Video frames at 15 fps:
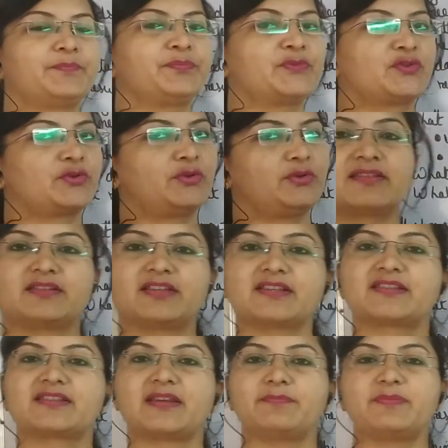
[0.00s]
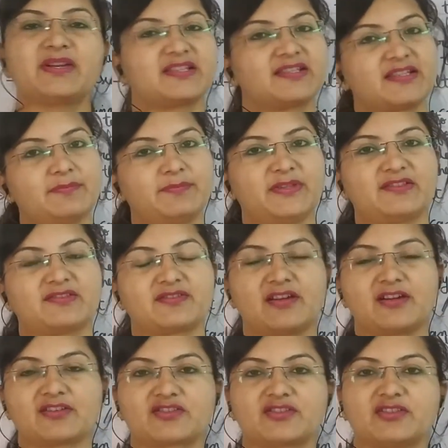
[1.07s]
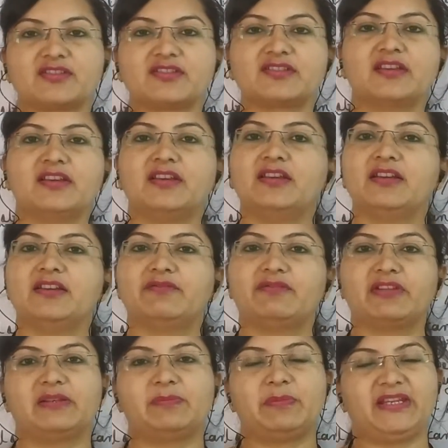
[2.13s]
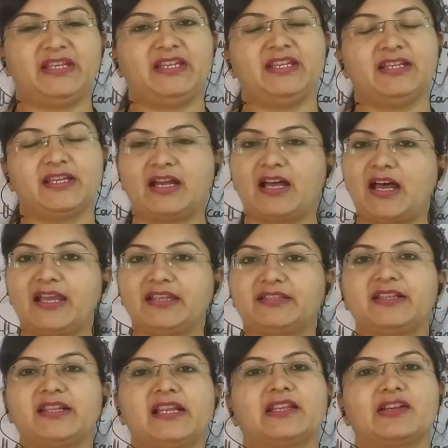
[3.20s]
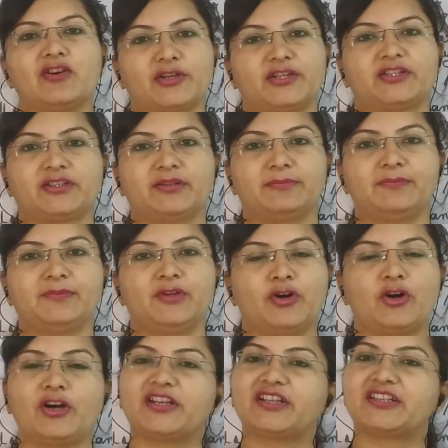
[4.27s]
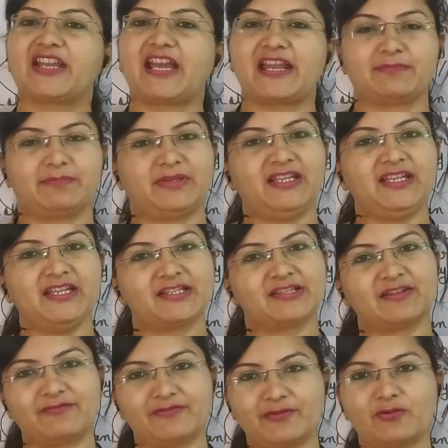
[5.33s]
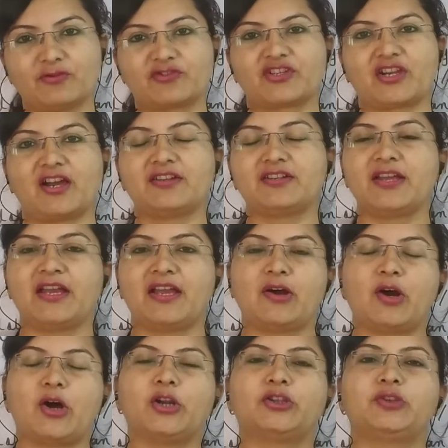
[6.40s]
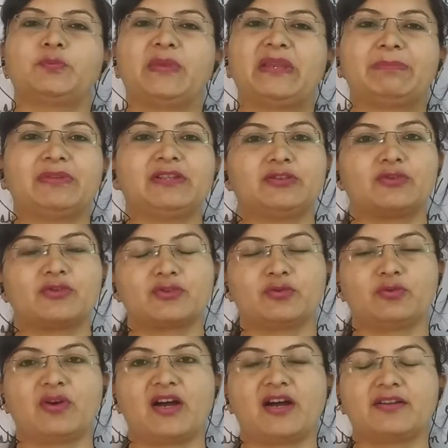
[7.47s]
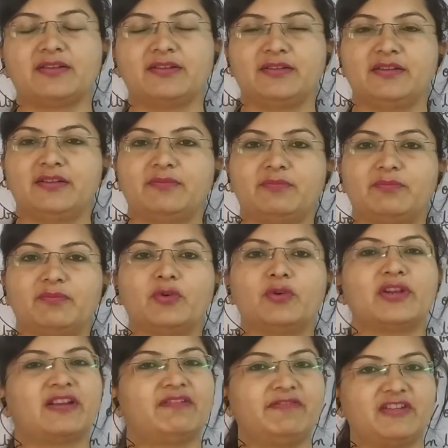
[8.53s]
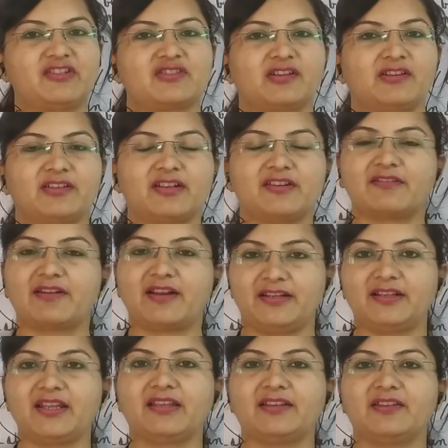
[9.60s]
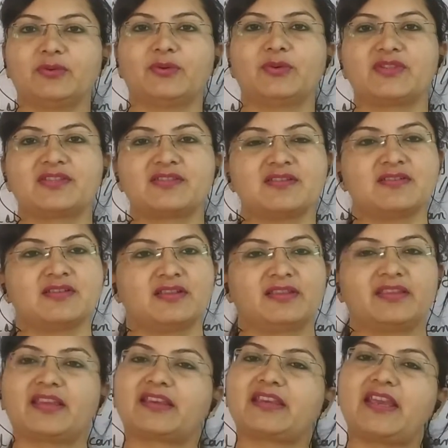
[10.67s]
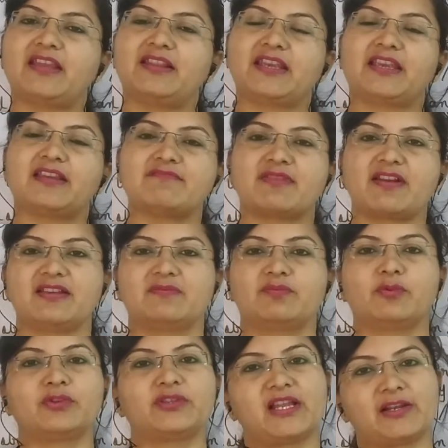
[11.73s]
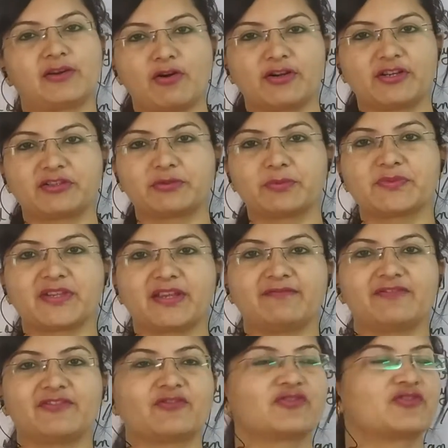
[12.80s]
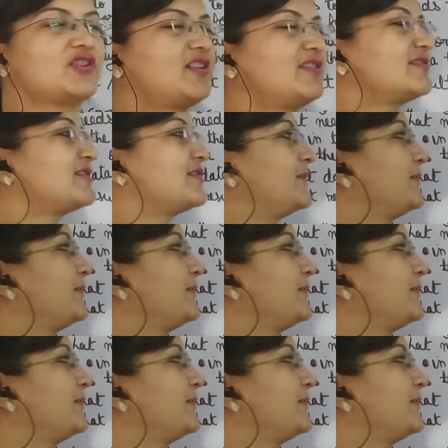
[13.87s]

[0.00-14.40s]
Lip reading: So the step-by-step instructions will be either algorithm, or it can be the flowchart. Or people, those who are more efficient in writing those, they can write both algorithms and flowcharts.